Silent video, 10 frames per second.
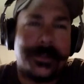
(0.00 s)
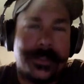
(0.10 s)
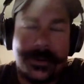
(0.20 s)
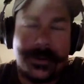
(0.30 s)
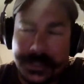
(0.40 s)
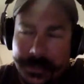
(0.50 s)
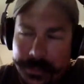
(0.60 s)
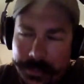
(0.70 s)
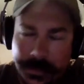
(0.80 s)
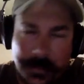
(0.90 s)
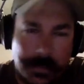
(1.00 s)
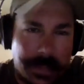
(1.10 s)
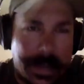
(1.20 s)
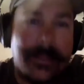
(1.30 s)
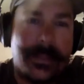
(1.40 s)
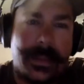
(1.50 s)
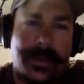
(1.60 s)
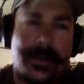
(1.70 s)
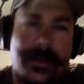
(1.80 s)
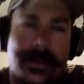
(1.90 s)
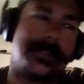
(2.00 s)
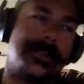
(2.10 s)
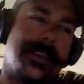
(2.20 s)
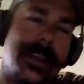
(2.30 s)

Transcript: There's blade thickness.